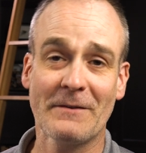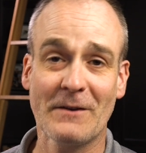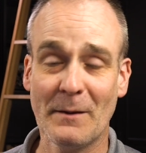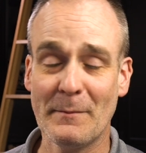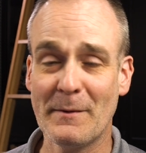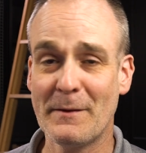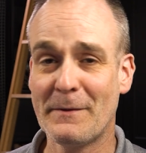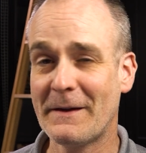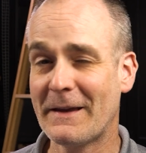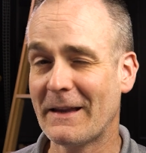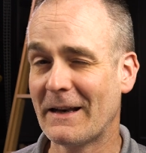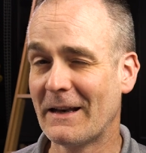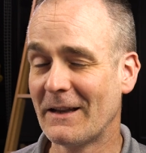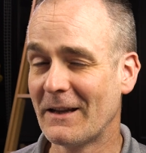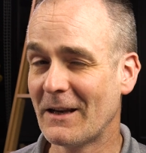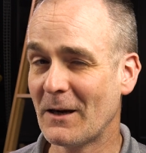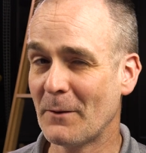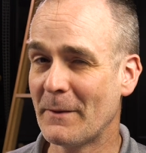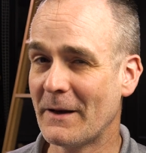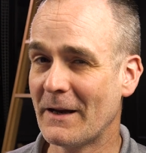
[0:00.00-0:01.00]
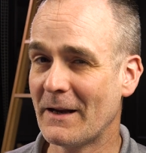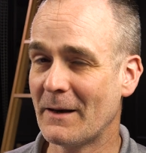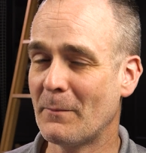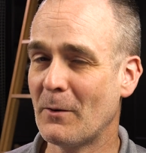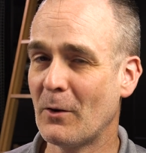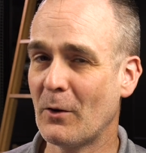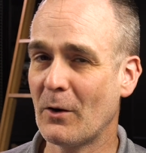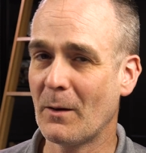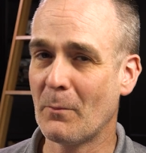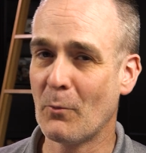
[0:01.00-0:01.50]
got me thinking a little bit
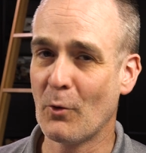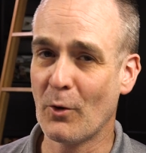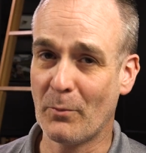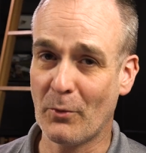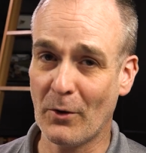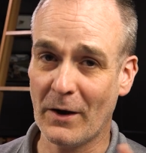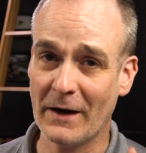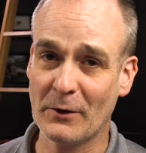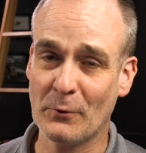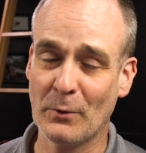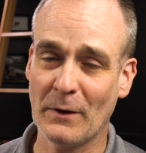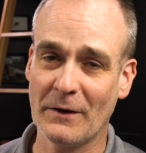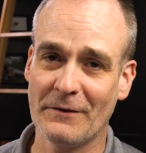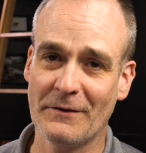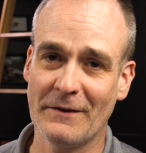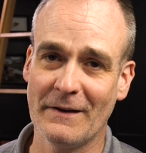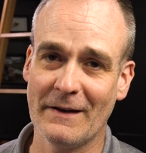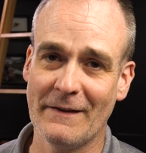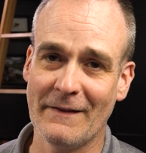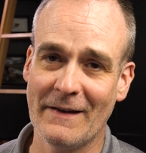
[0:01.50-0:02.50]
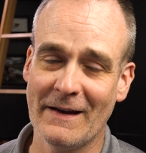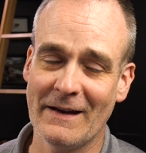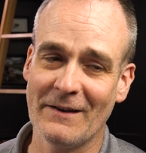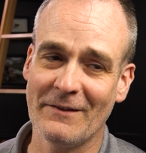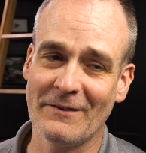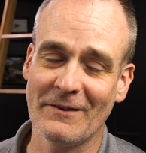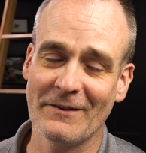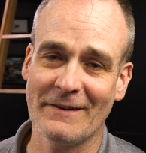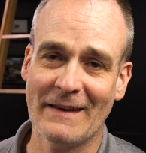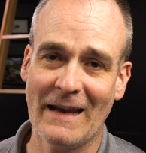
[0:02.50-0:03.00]
about a more broad question, and that
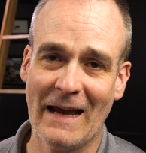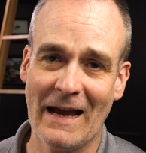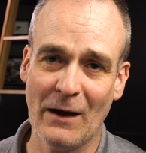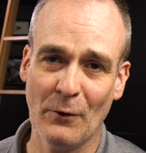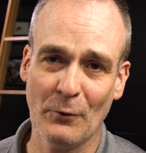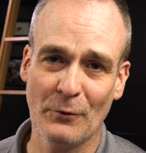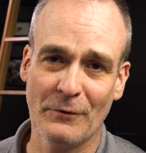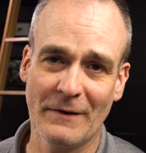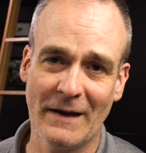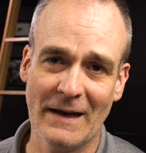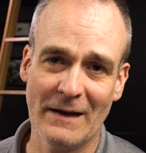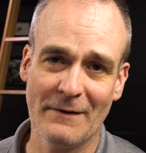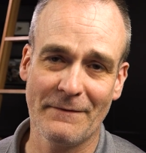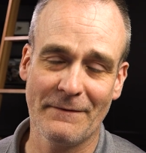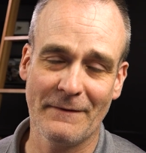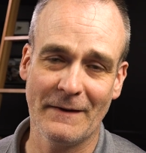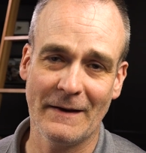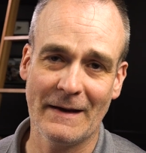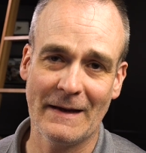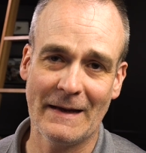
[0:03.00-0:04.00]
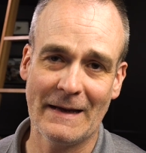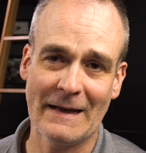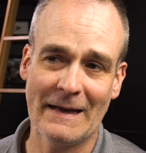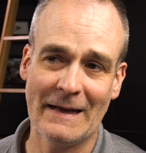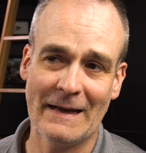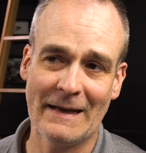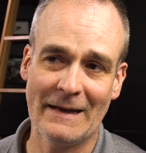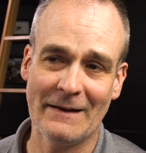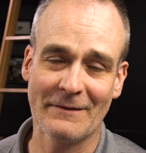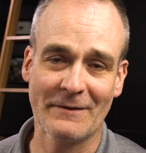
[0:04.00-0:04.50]
is just how safe
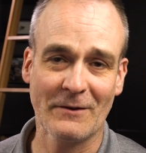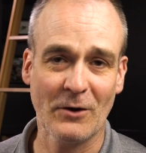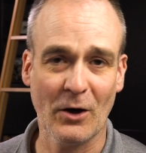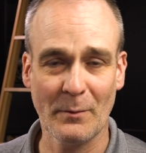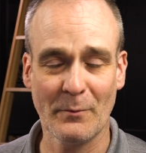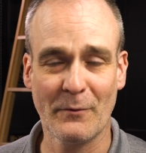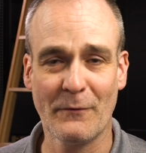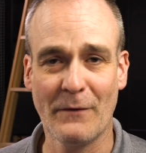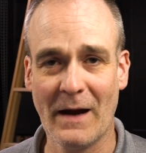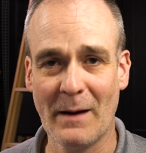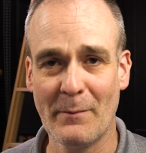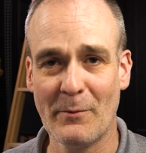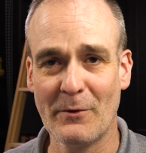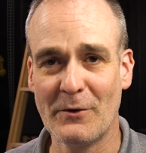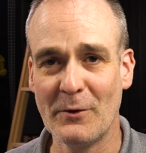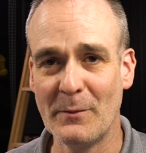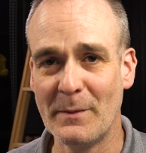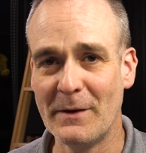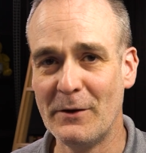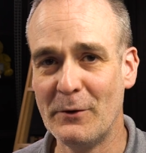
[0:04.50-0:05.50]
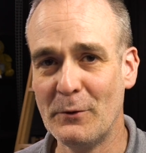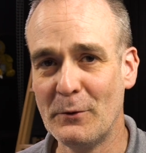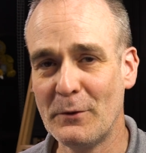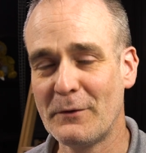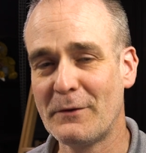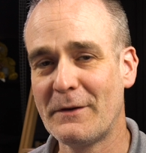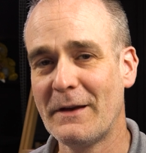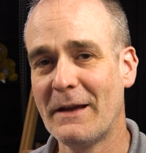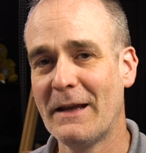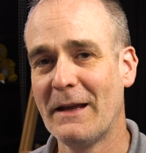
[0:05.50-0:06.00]
is carbon fiber to be
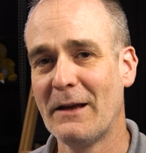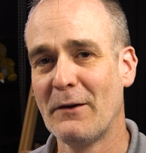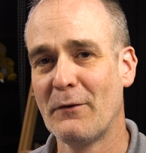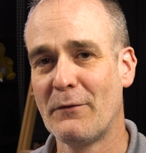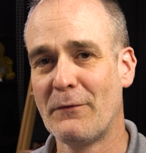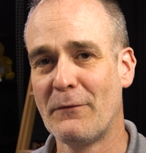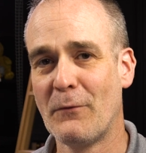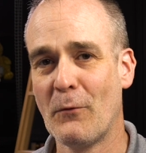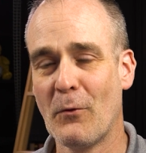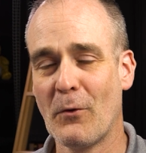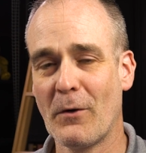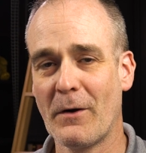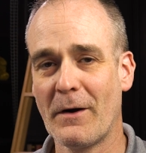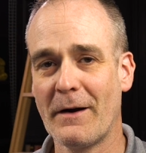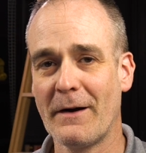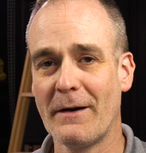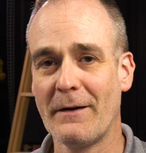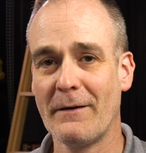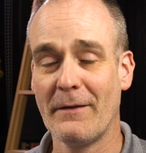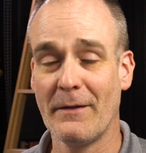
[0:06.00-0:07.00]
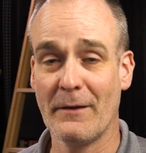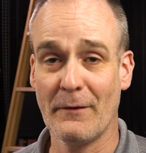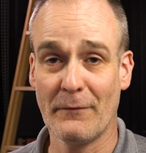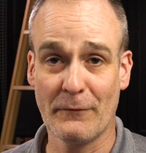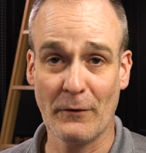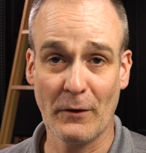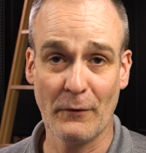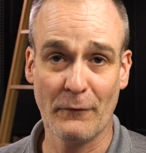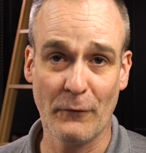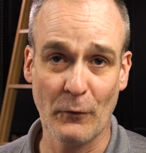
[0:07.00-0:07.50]
used for the
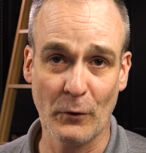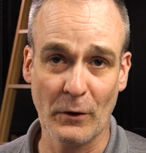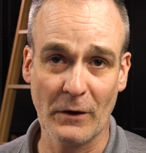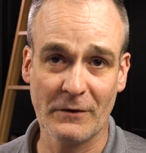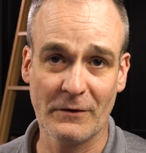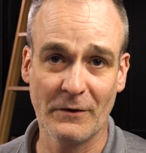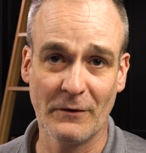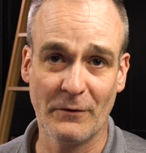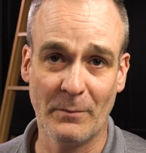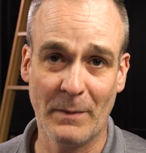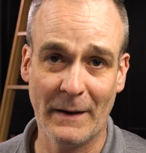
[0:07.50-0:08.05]
front forks of